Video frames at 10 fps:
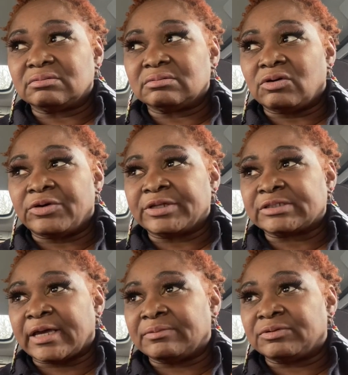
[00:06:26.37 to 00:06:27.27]
on the
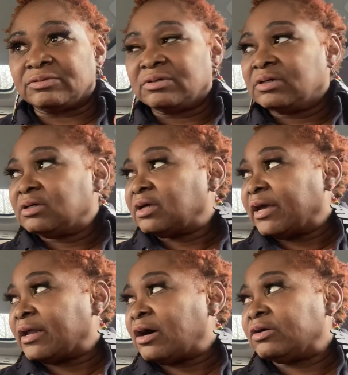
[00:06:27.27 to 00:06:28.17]
table at
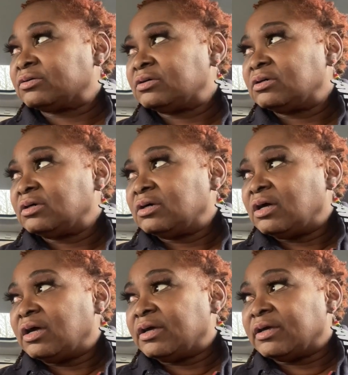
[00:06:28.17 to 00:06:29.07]
all.
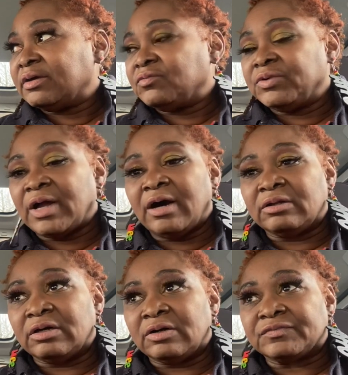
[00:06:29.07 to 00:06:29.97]
We all
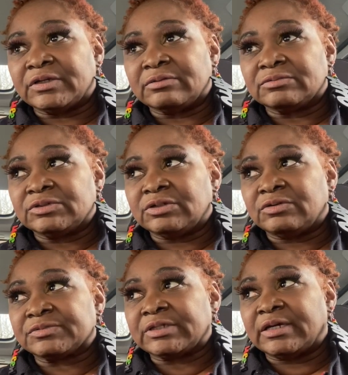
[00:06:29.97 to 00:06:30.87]
loved him. You know what
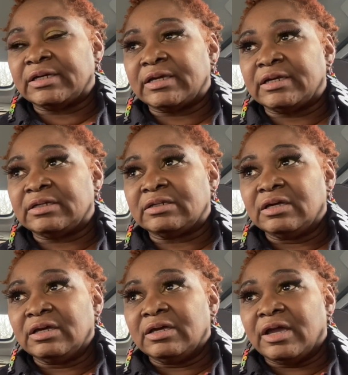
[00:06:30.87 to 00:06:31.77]
I'm saying? And
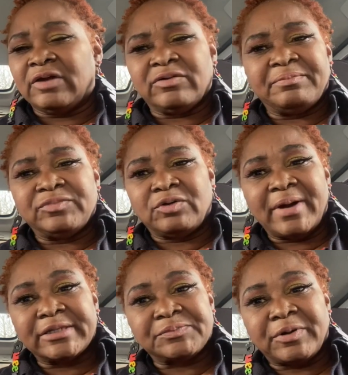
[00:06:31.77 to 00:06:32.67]

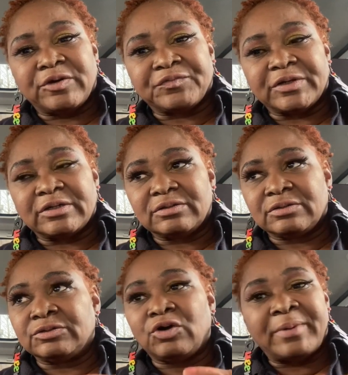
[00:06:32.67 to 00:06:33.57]
nobody's perfect.
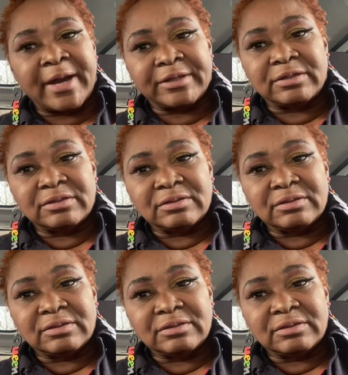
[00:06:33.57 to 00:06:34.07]
Nobody.